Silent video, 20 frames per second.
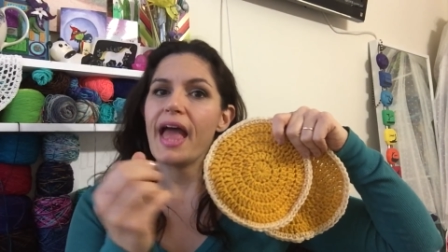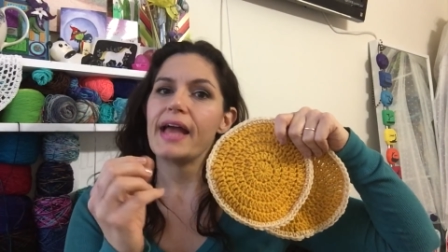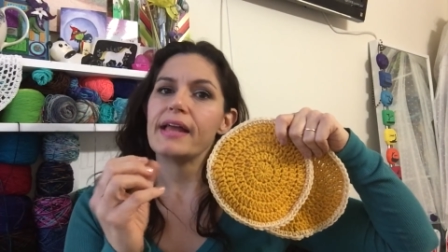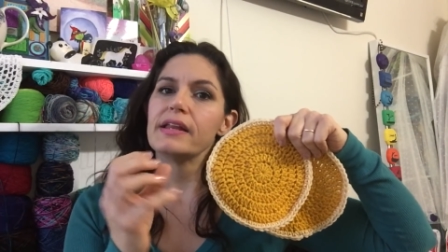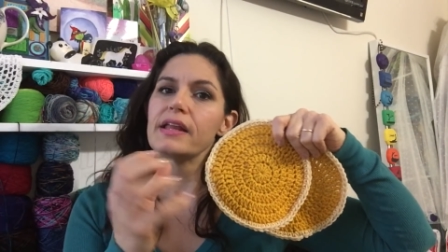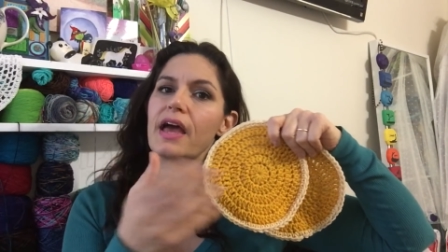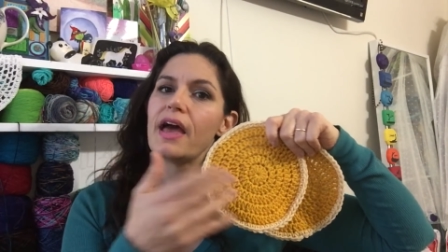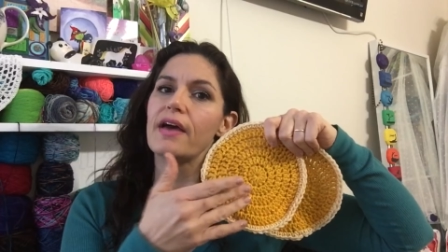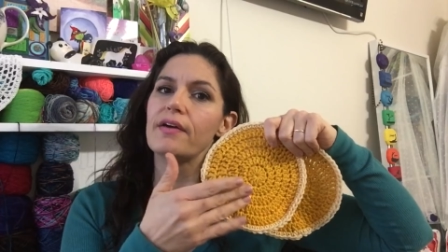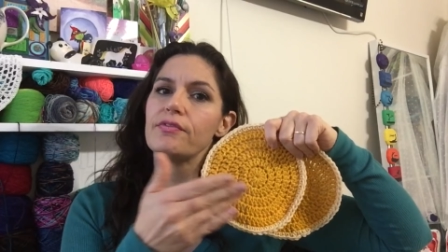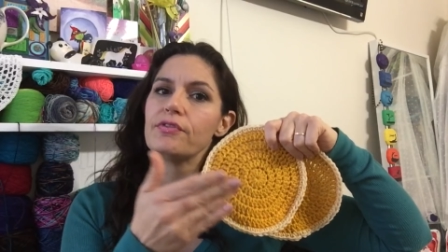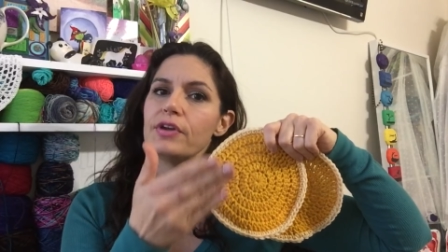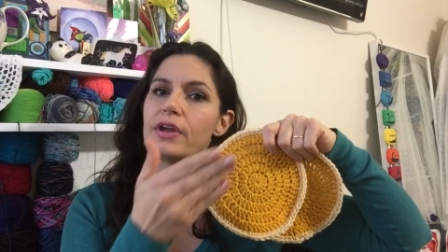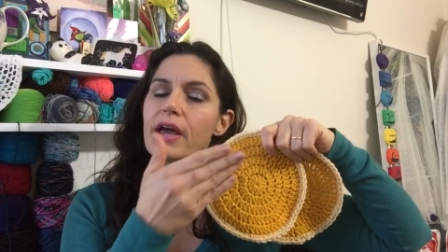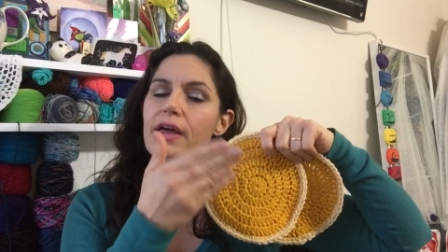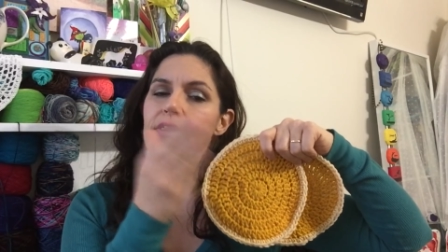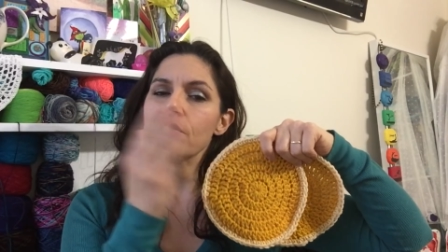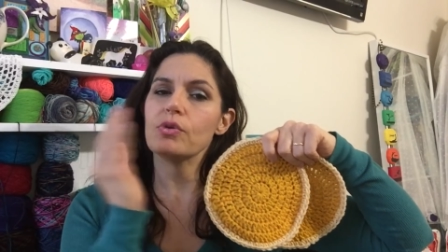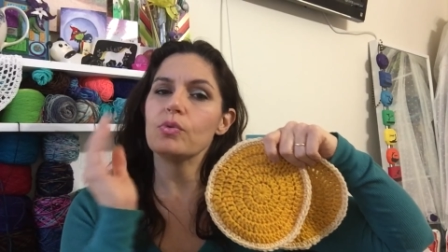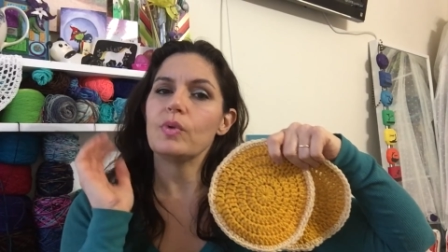and
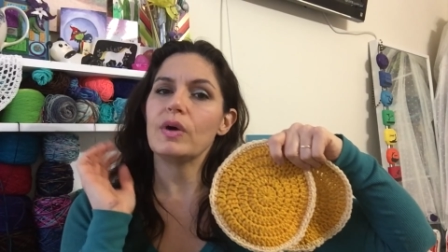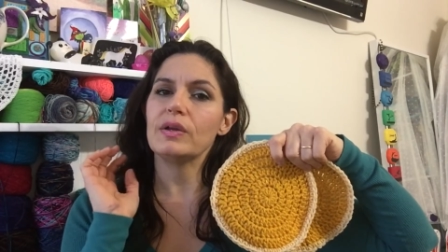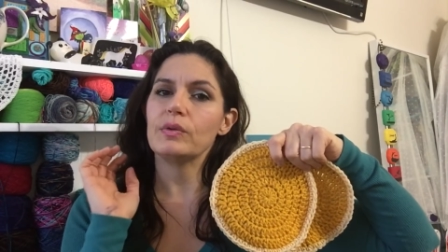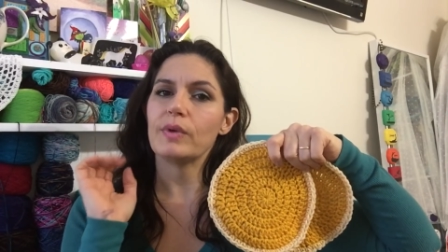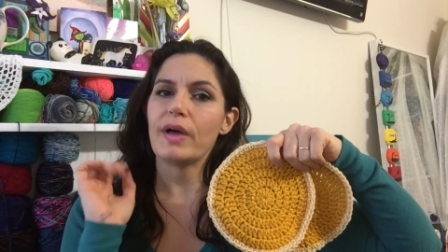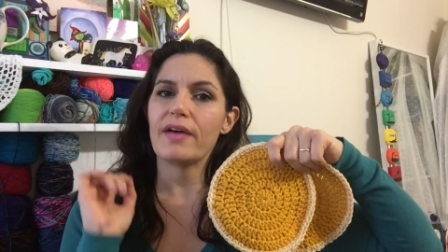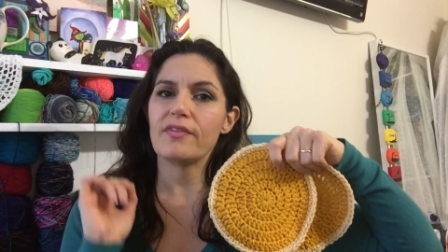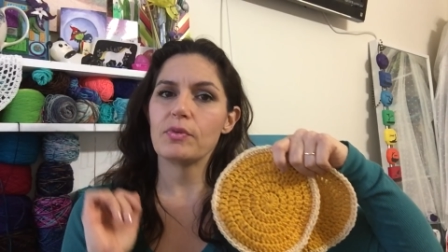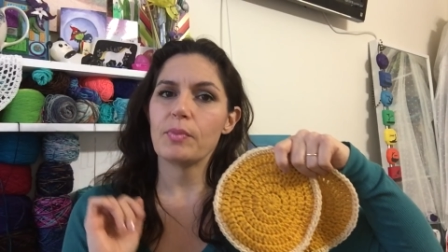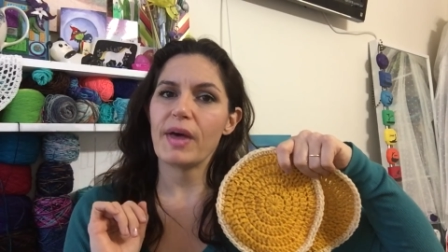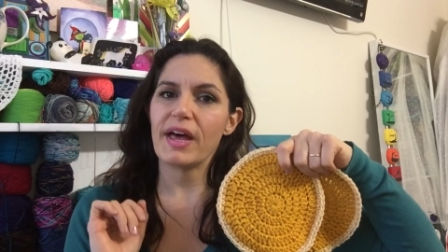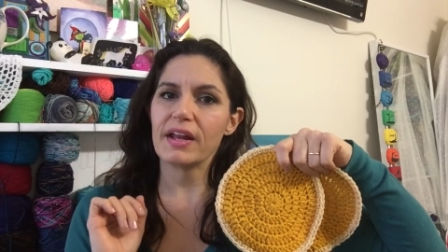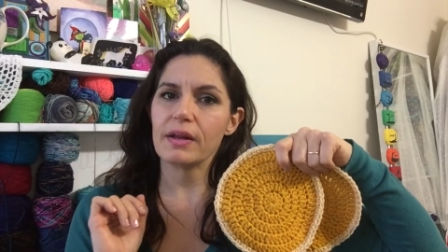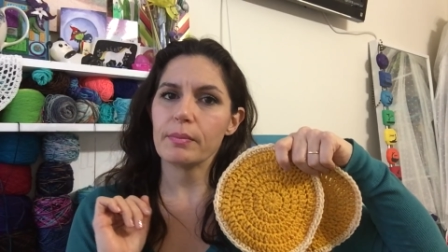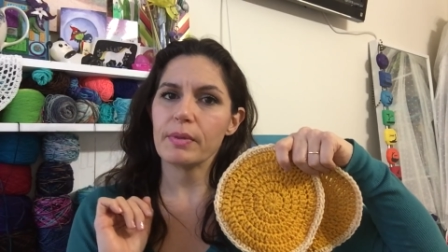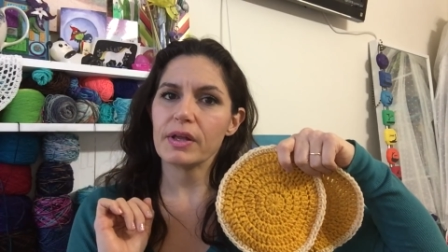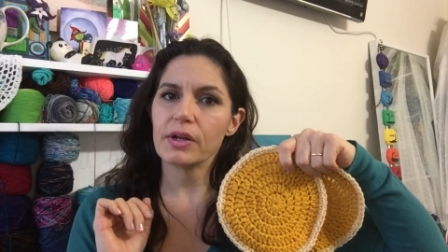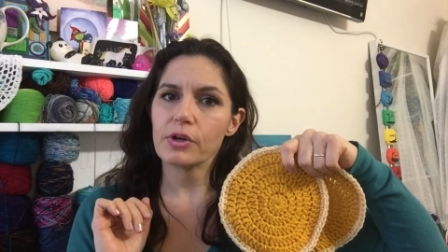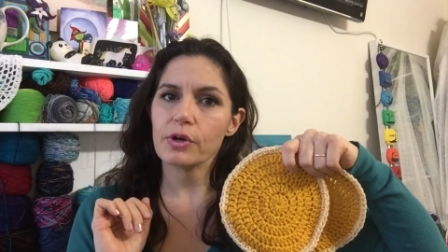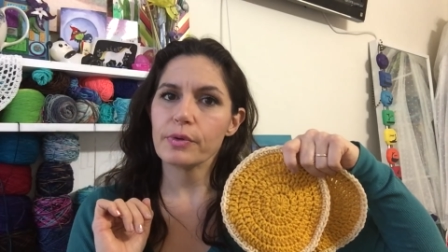every other one will have a pat
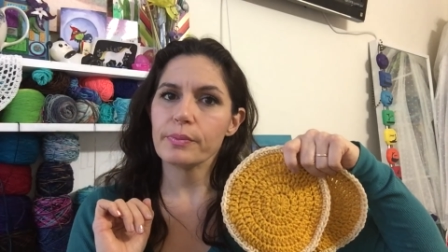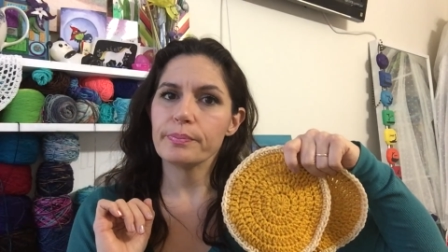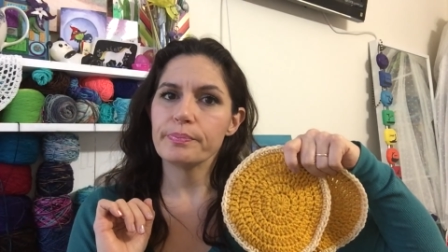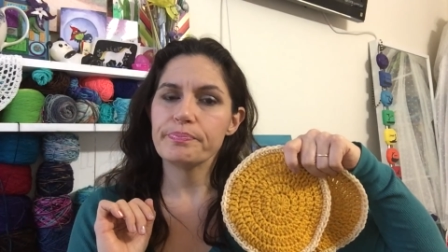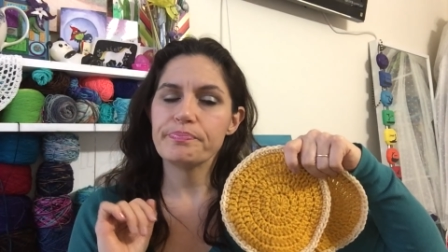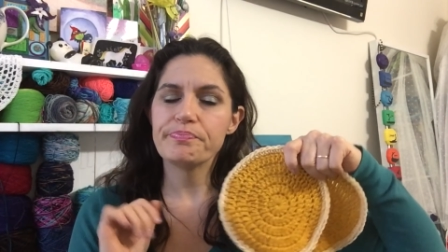of butter.